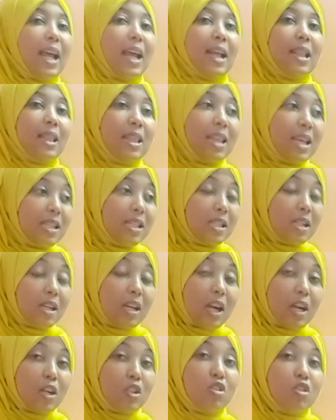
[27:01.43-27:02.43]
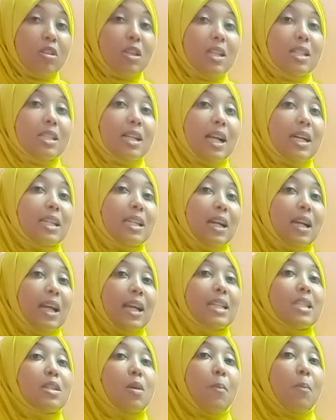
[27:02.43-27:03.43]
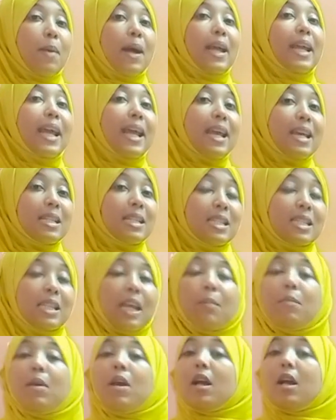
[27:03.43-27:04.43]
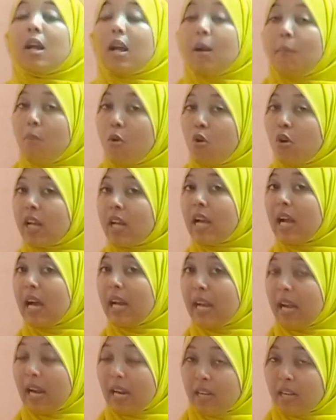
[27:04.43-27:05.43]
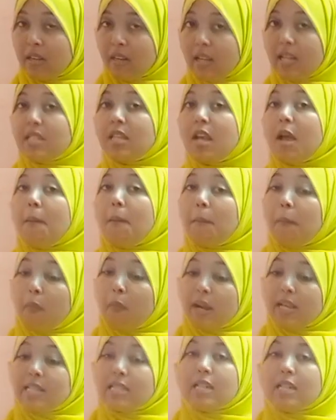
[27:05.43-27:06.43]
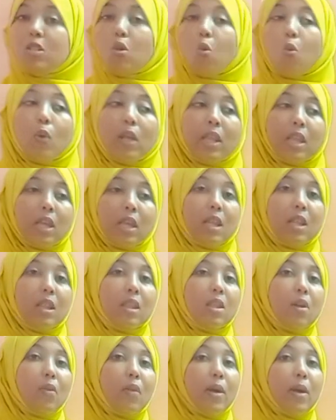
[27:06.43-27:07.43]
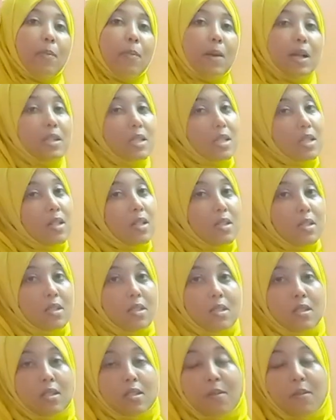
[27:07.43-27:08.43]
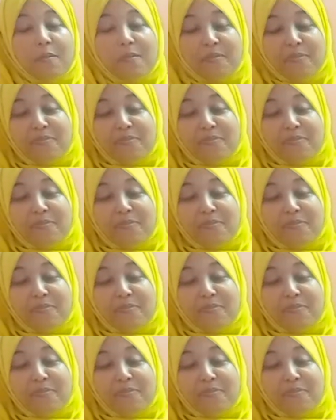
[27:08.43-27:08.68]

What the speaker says: And this reaction is catalyzed by enzyme carbonic anhydrase present within the red blood cells.